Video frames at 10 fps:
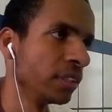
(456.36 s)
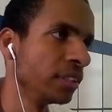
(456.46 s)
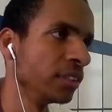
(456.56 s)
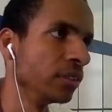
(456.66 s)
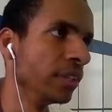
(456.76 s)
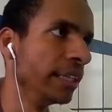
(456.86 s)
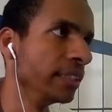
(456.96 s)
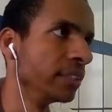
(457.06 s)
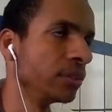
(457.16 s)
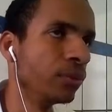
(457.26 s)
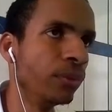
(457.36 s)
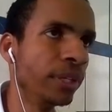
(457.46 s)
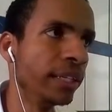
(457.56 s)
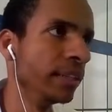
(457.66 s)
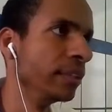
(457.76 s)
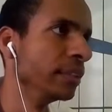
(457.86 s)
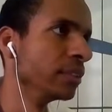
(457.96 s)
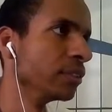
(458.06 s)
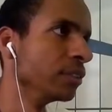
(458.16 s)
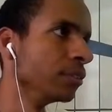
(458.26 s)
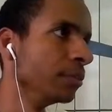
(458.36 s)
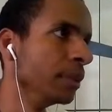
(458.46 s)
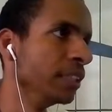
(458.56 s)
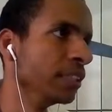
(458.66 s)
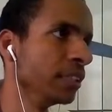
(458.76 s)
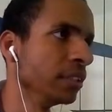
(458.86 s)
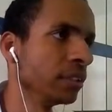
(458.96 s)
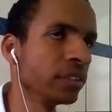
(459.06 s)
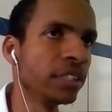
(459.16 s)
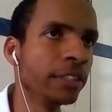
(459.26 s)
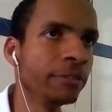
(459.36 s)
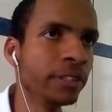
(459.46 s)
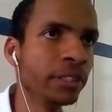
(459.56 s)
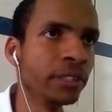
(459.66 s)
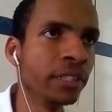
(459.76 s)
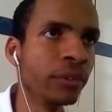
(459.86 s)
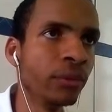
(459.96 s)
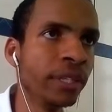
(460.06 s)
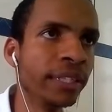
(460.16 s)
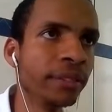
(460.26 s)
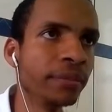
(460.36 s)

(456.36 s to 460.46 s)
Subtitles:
so let's run this transformation, save it and run,